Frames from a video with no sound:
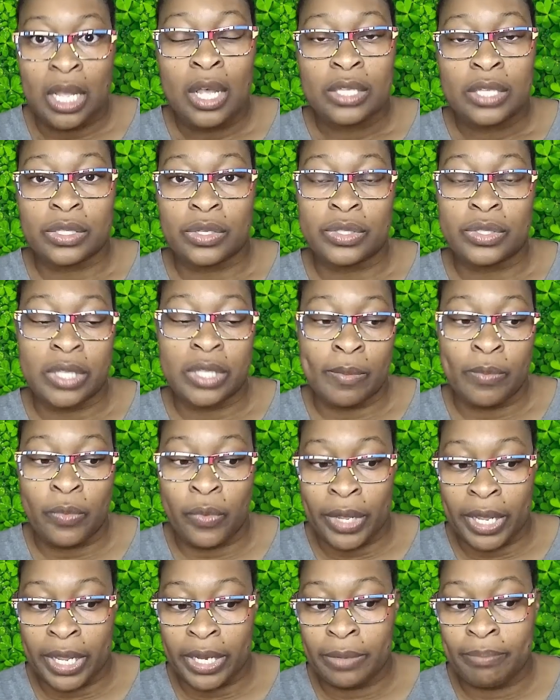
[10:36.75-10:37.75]
So
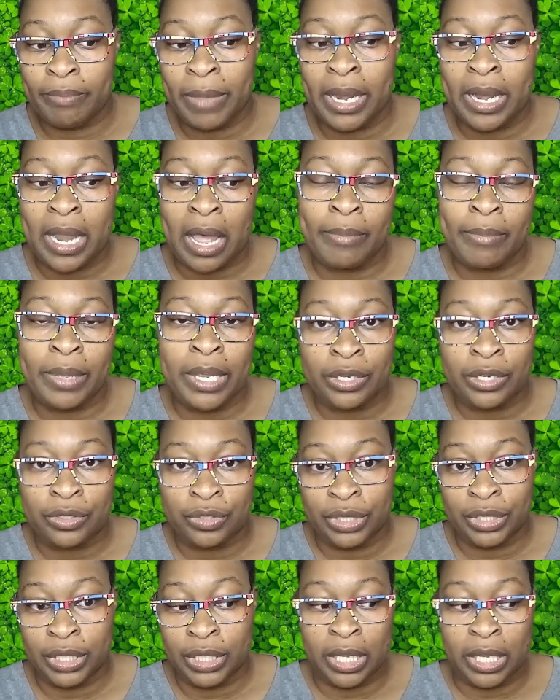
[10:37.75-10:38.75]
someone may not be
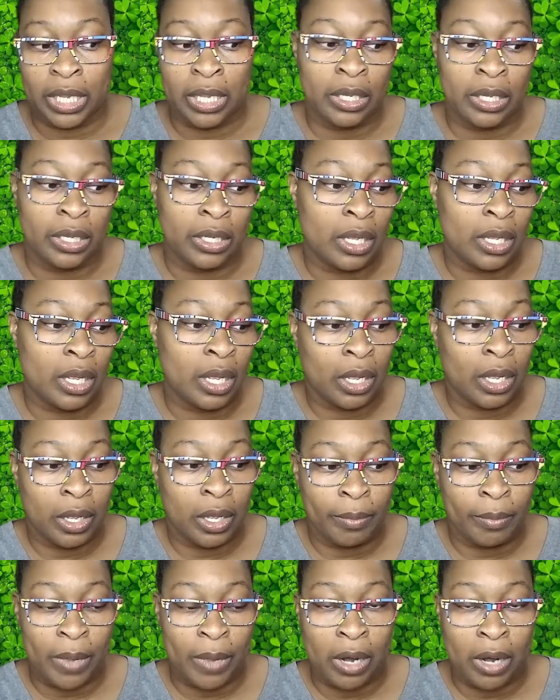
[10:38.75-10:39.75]
interested in
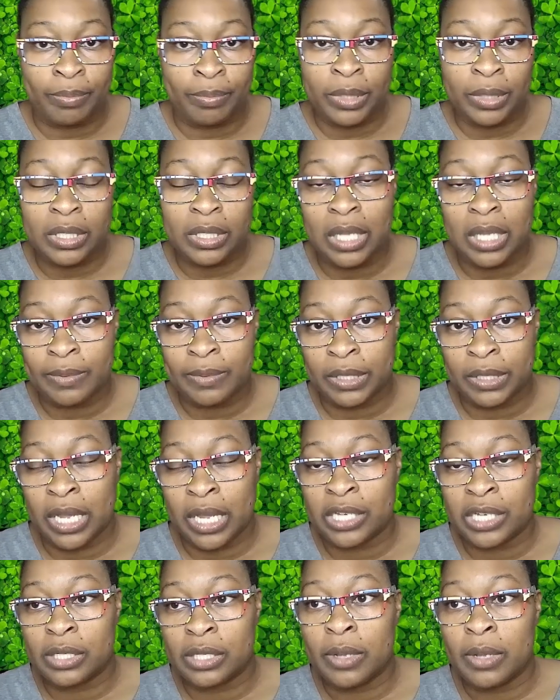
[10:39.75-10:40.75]
um, our book club
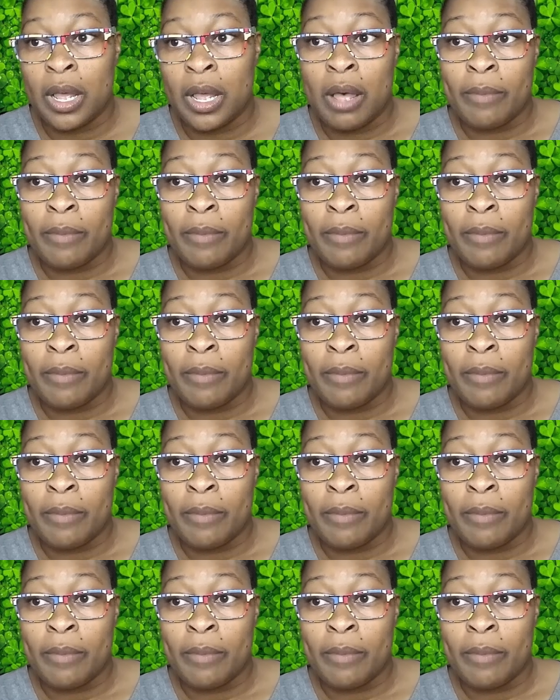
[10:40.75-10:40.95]
selection,